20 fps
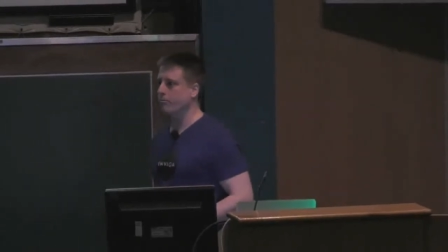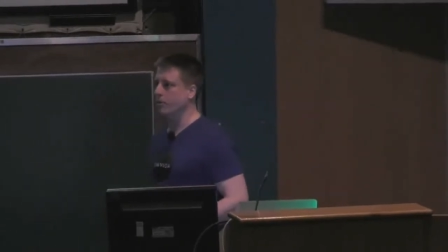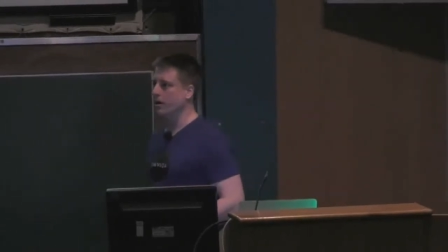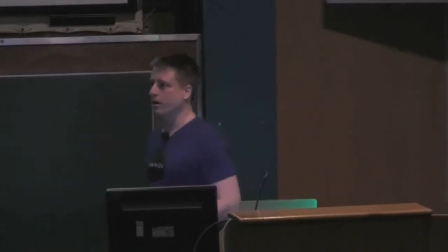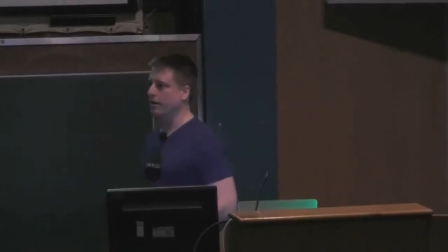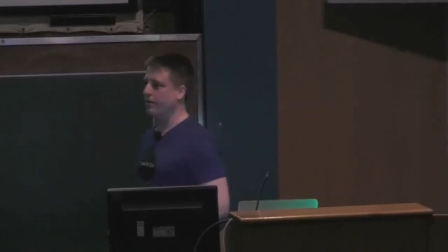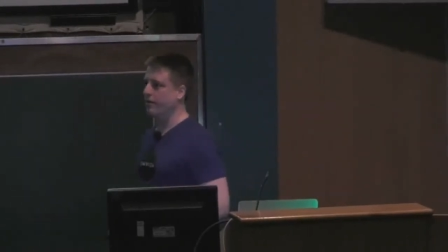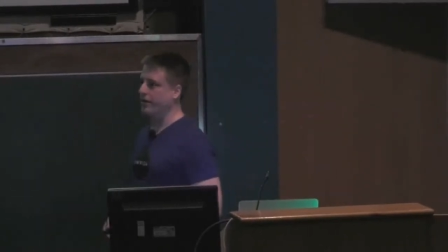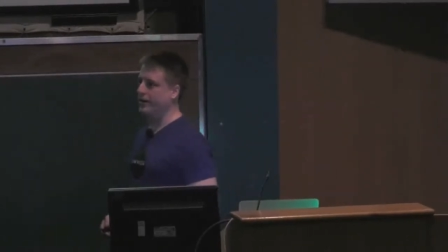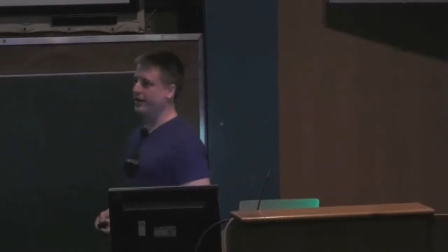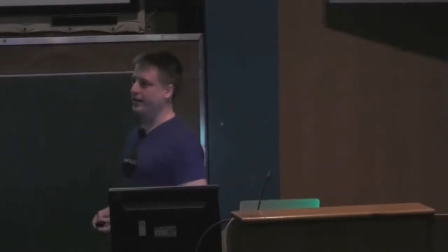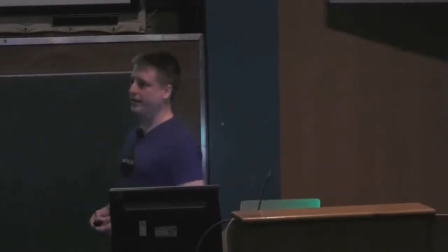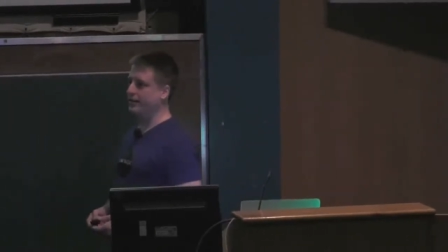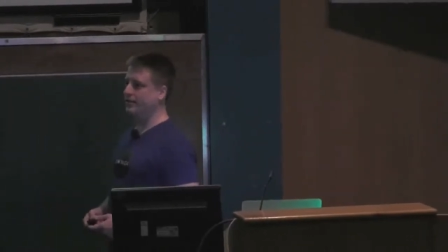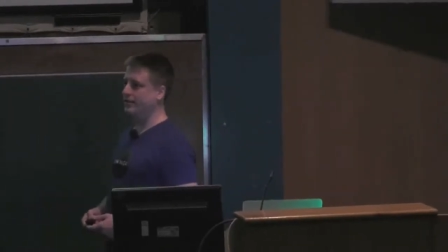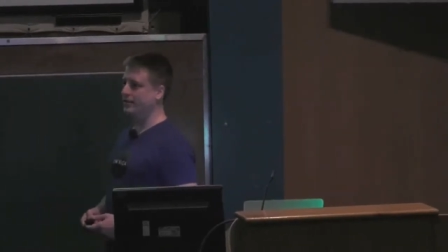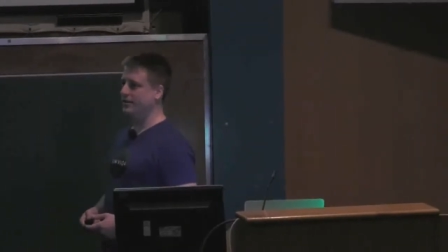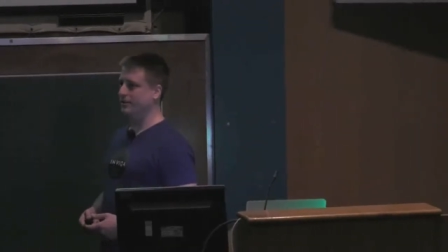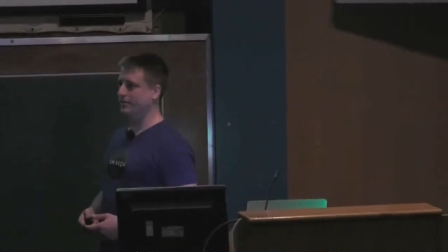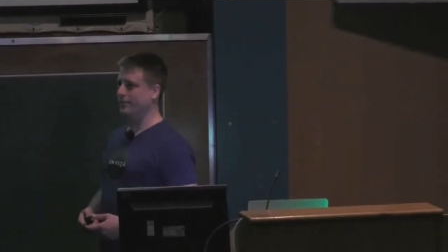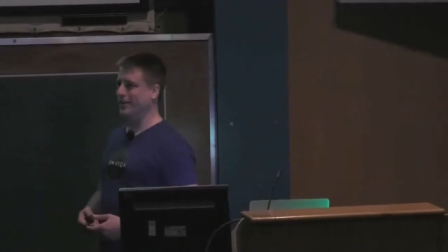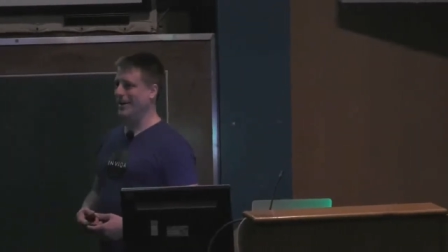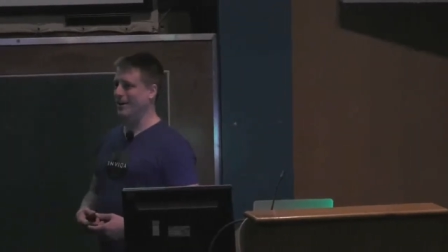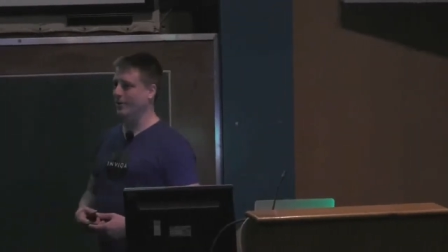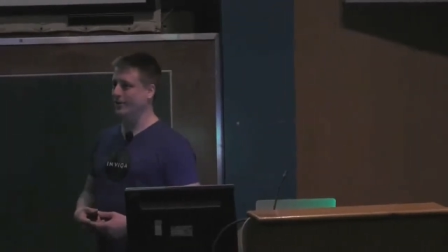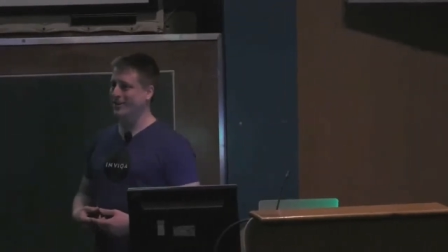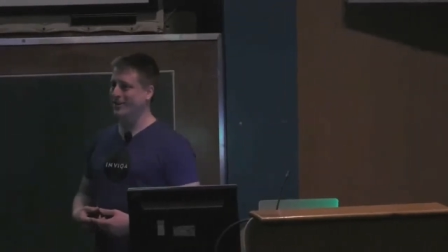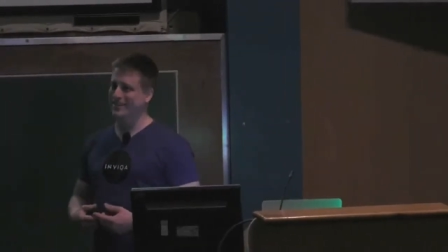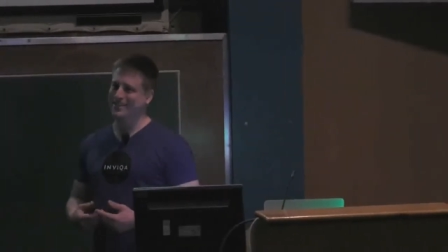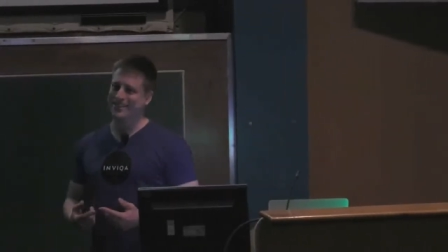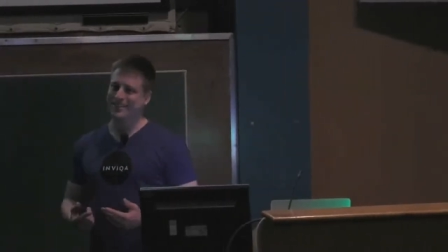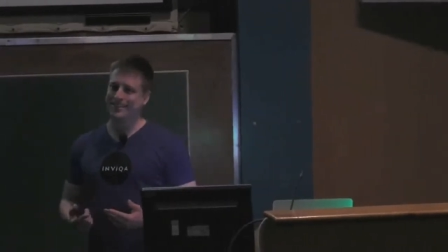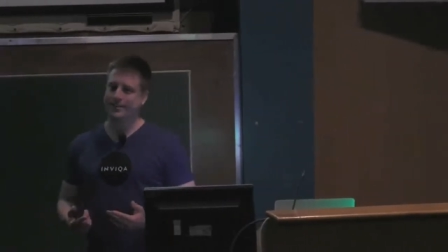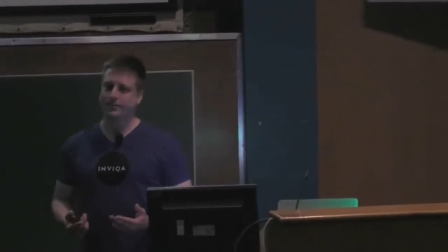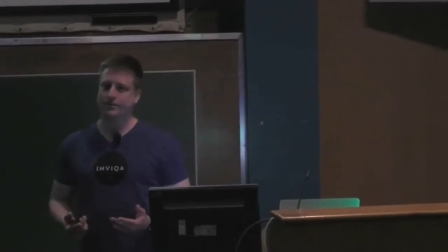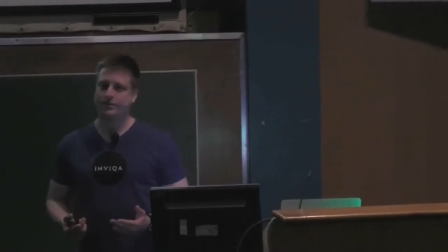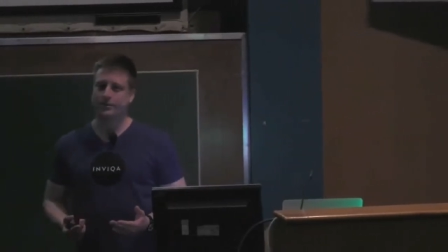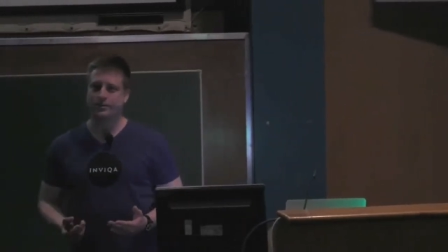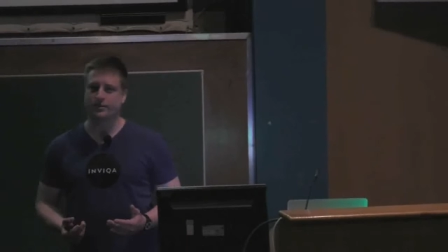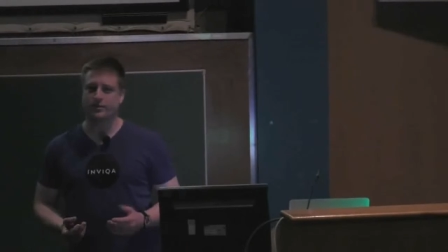but that it somehow
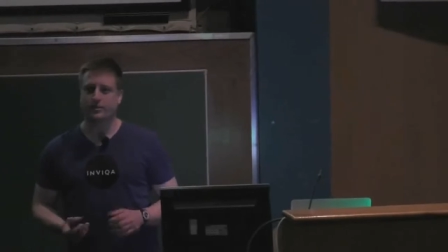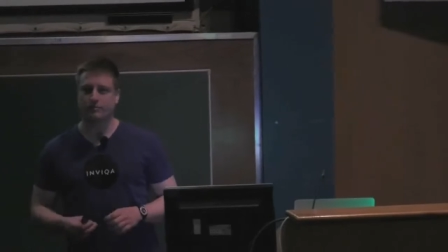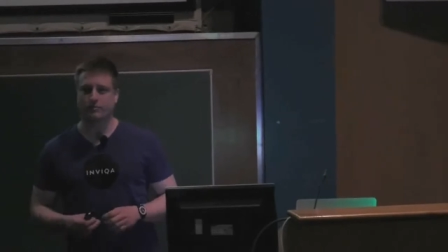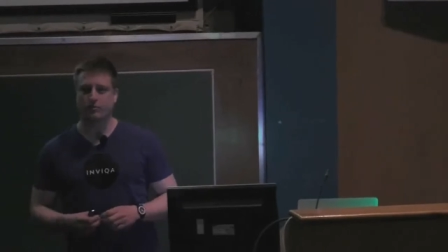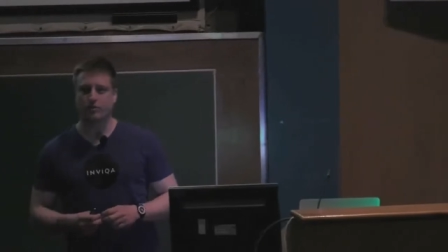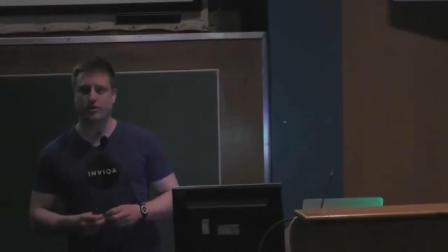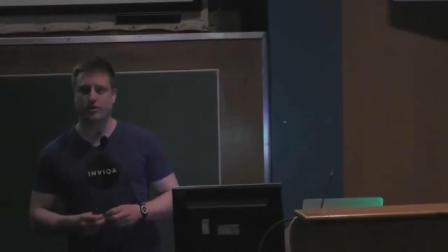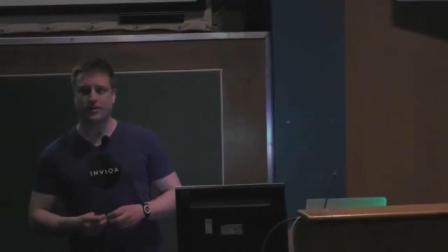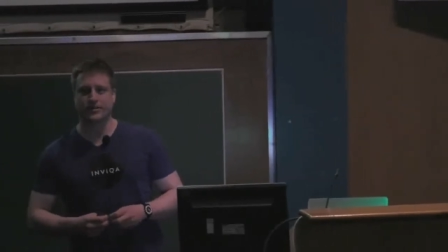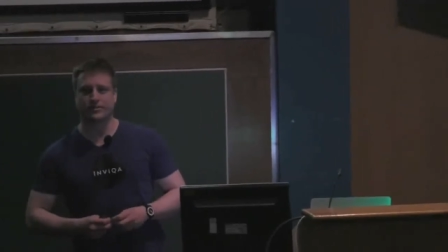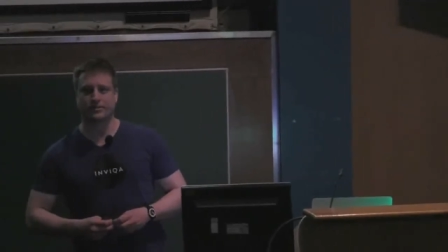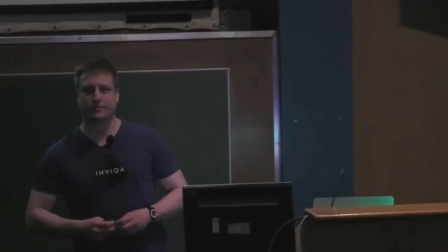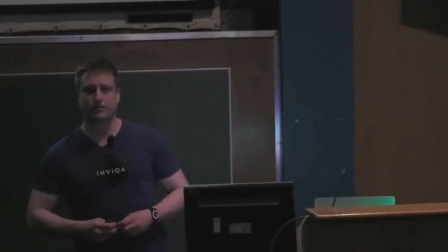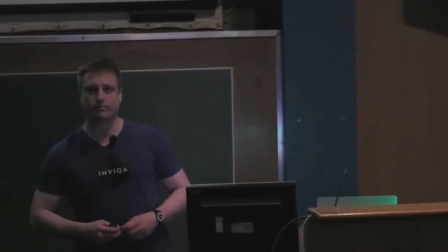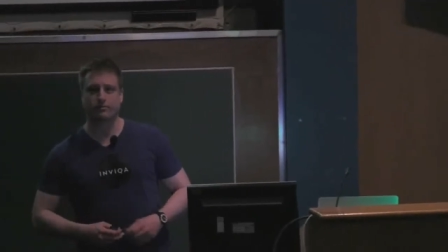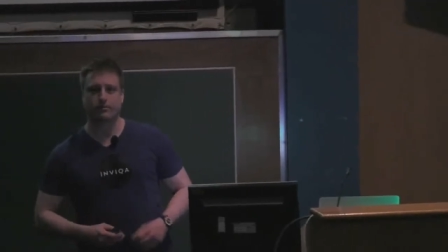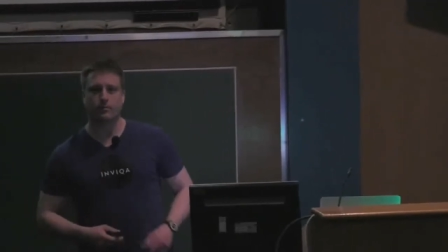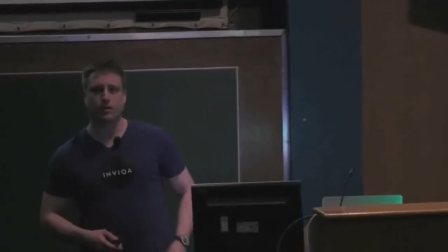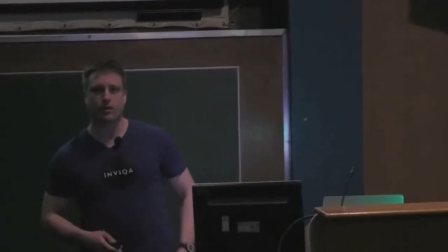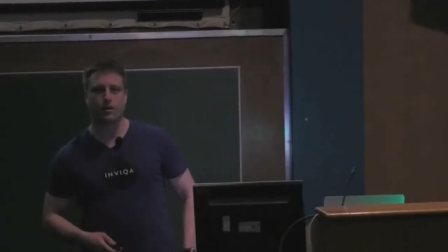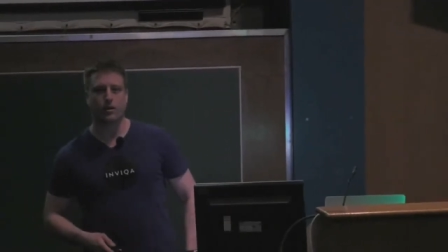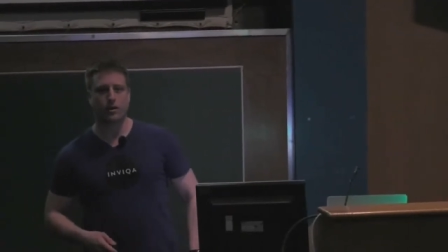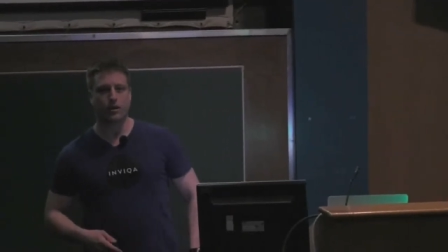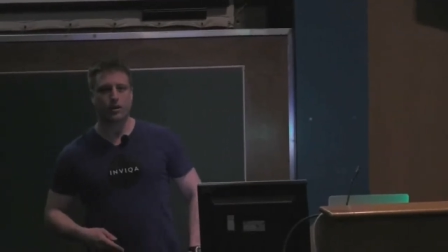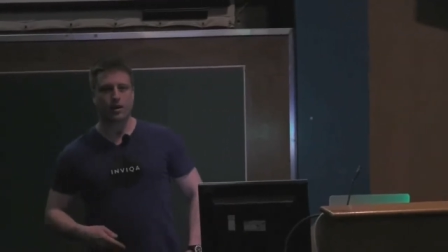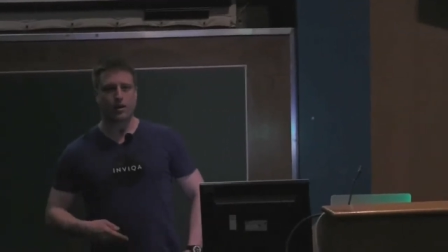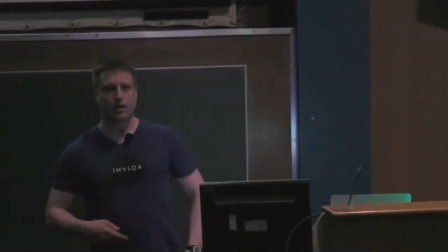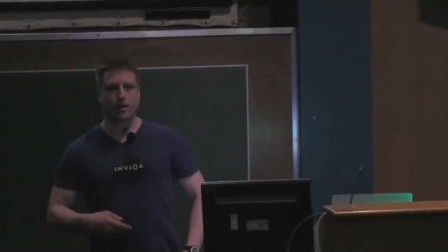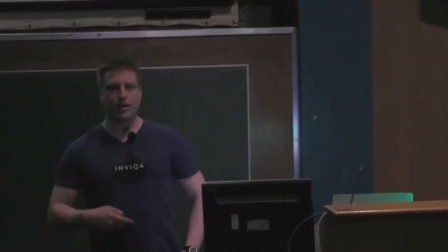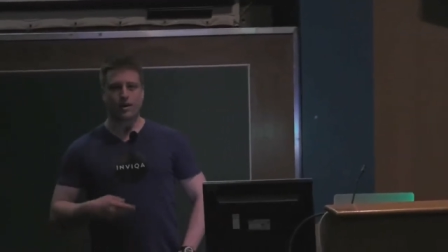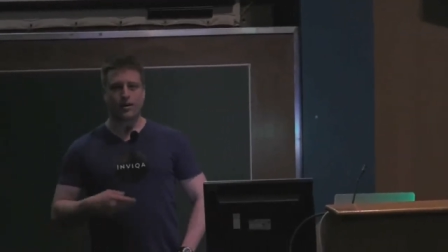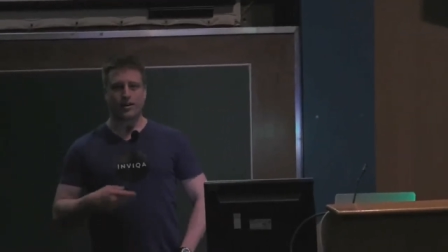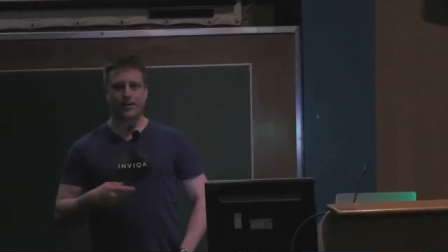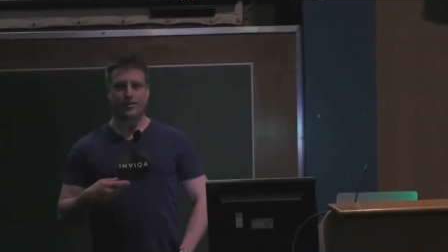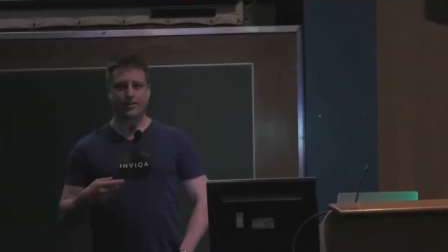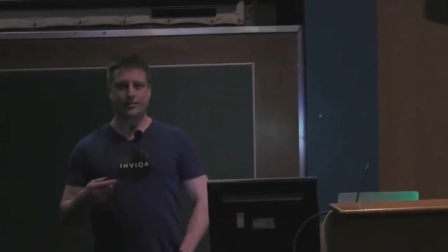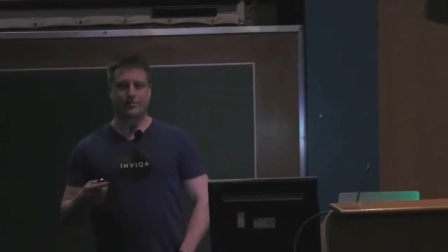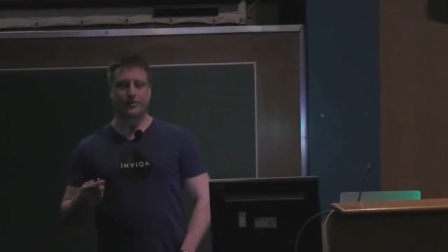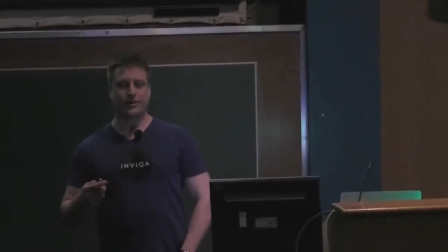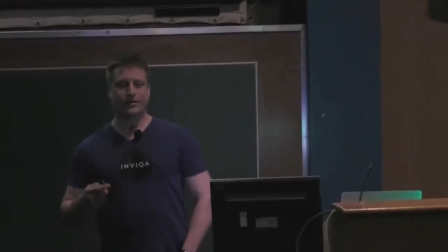continues to surprise them
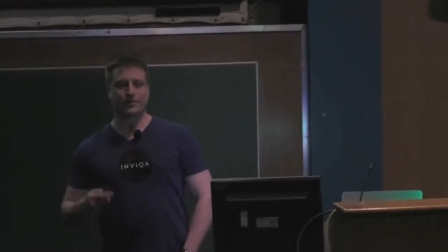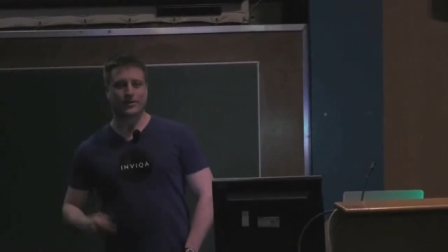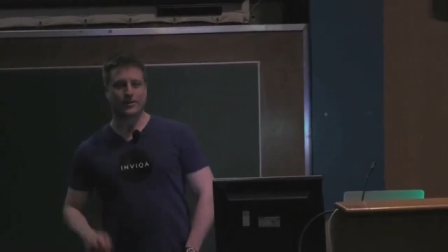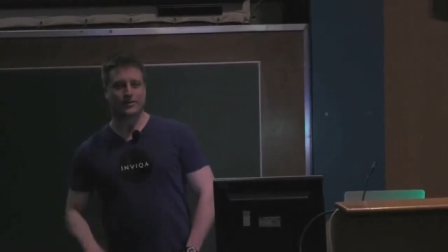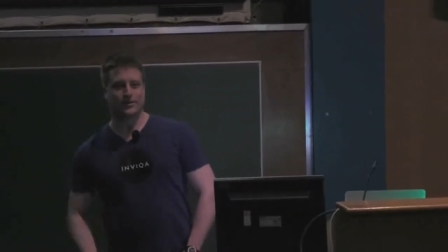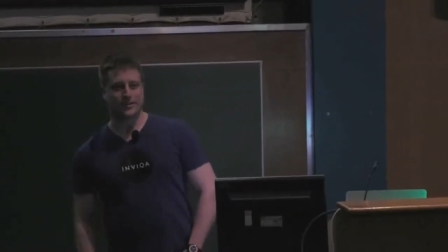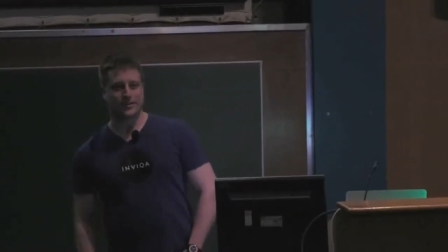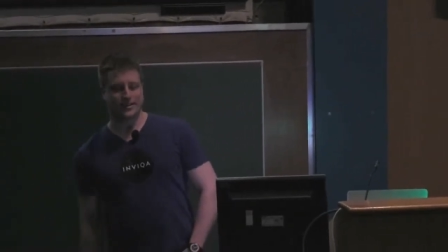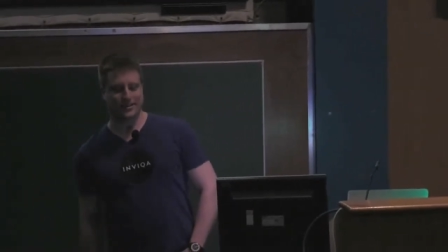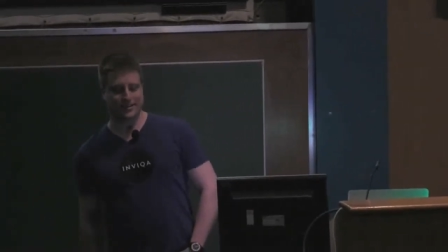at the moment when